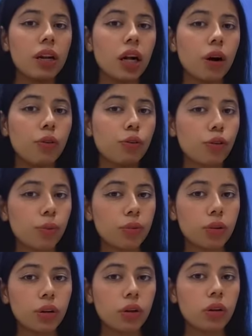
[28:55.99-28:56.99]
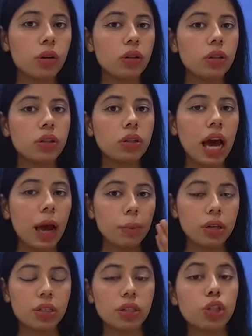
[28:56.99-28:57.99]
recover from the
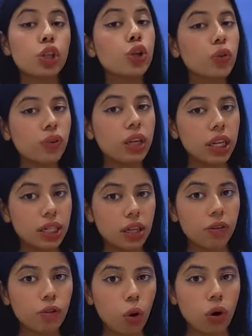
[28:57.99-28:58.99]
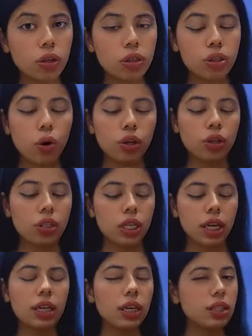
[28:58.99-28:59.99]
damage the UV rays have caused on your
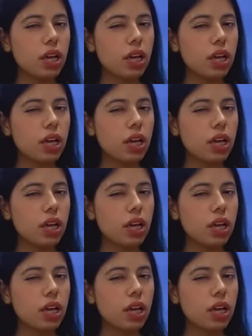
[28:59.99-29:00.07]
skin.